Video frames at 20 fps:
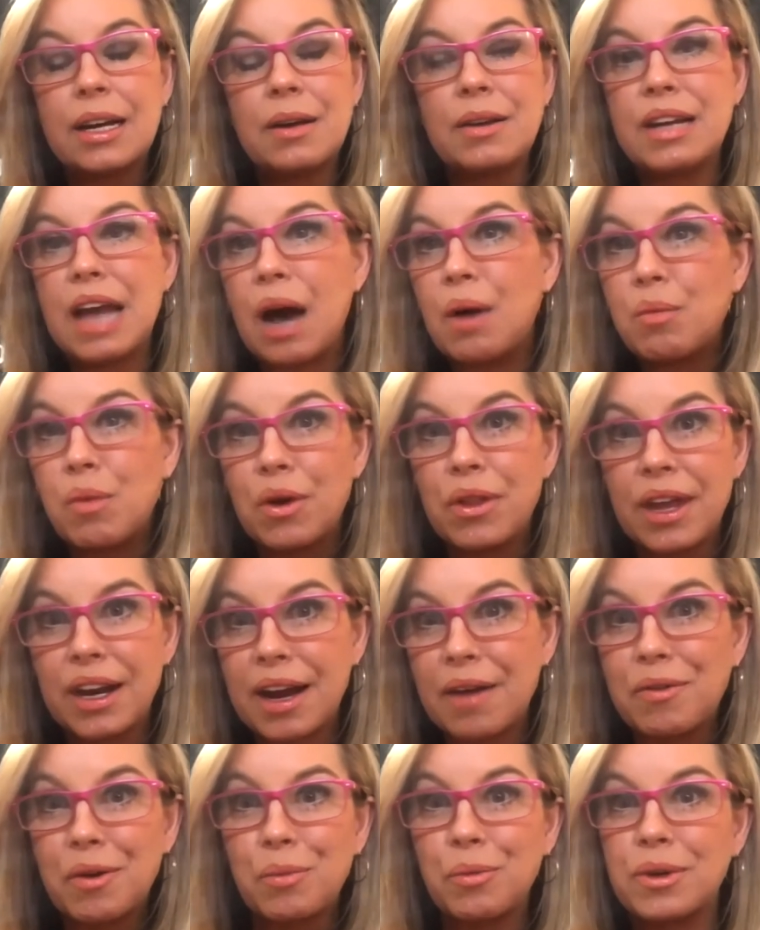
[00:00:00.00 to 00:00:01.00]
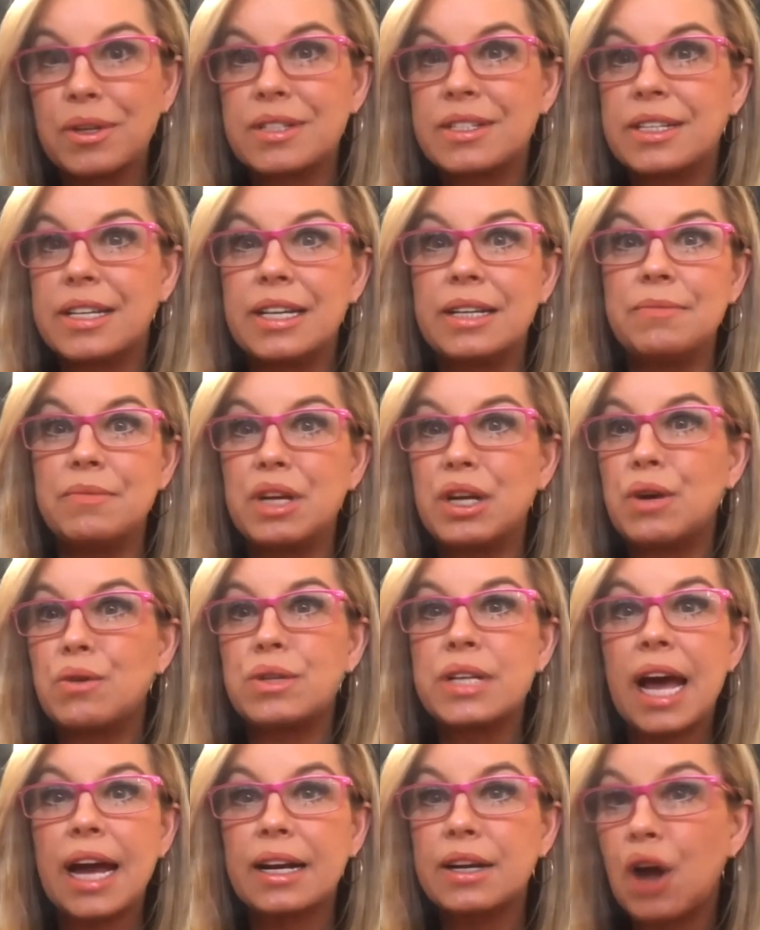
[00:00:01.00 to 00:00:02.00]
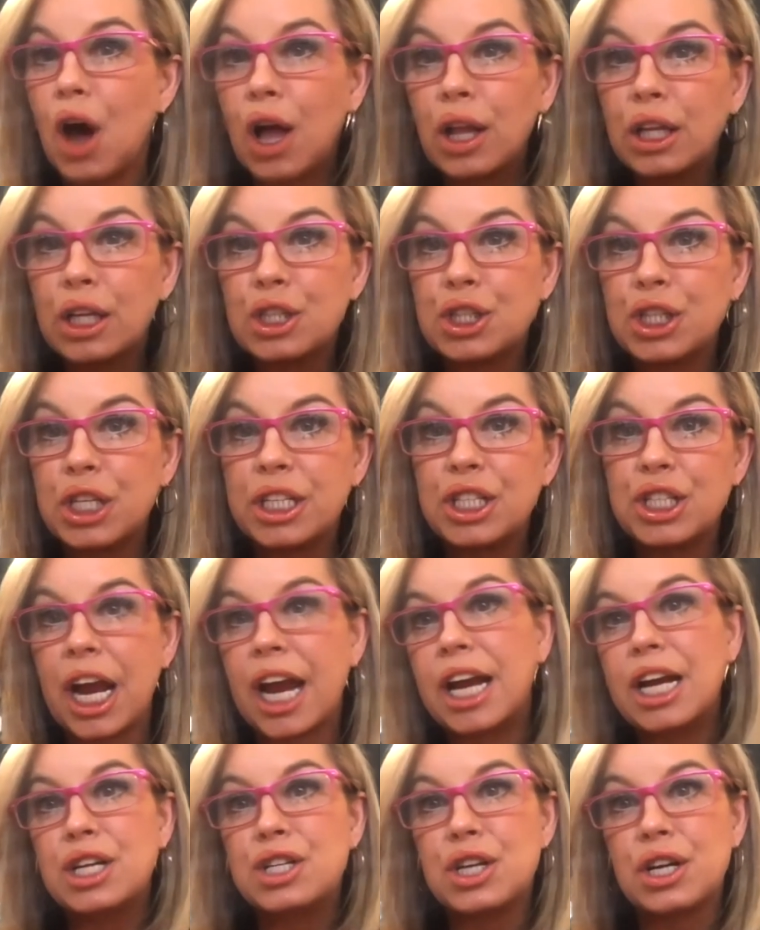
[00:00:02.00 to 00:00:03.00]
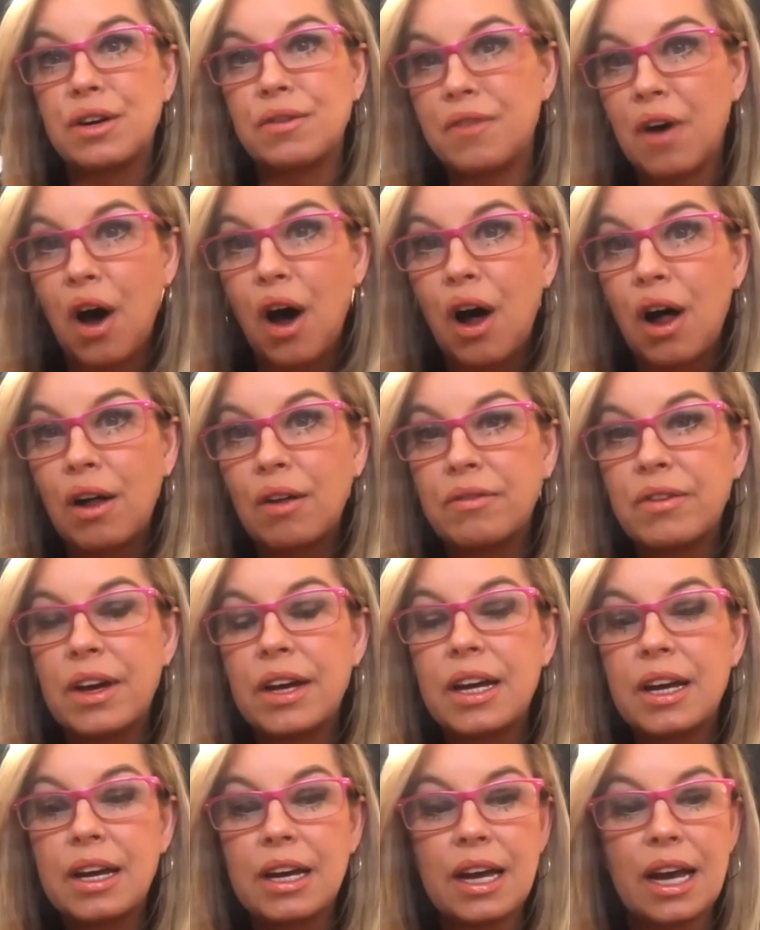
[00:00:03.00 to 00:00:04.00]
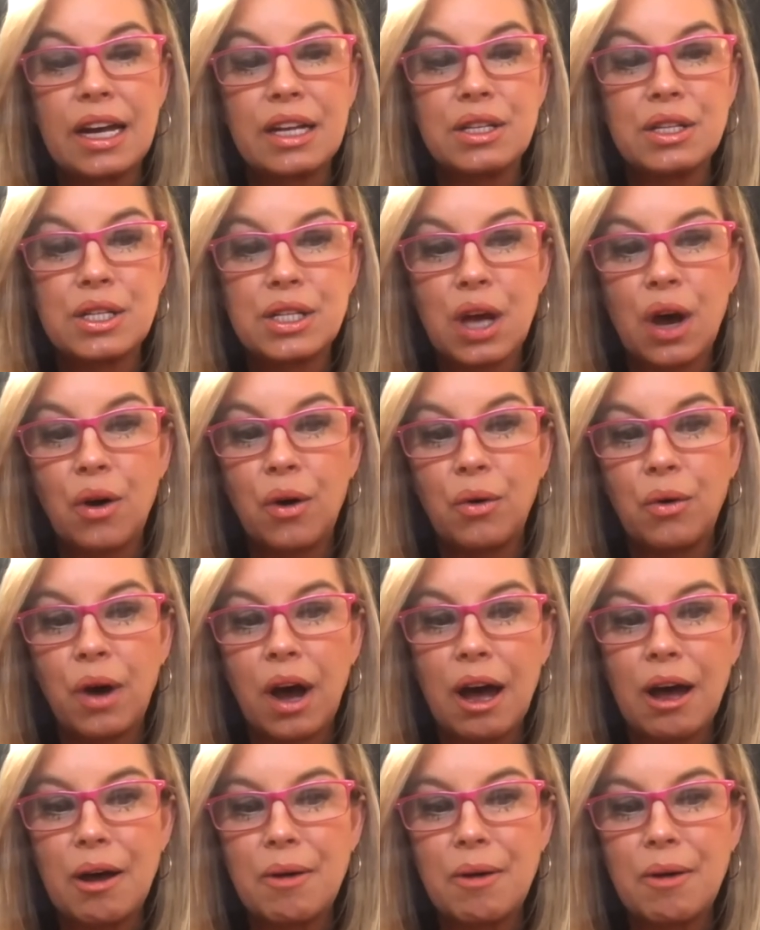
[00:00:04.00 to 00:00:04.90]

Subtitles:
Now more than ever, we'll see, you know, technology change and evolve. And so,